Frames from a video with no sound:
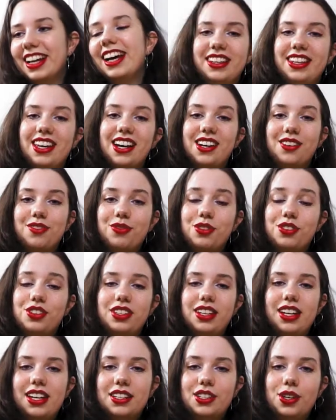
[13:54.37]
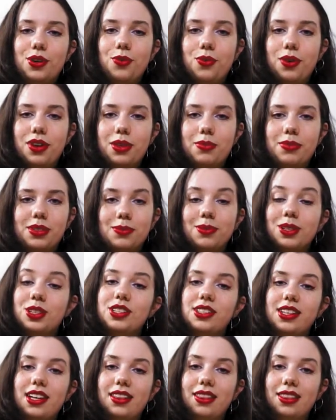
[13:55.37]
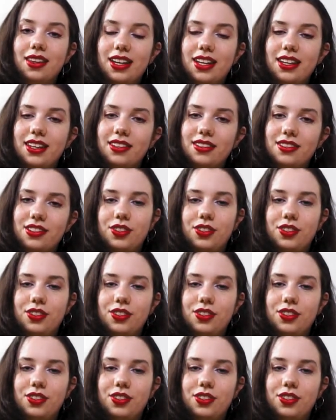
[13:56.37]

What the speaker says: Yeah, unfortunately I don't wear them as much as I'd like,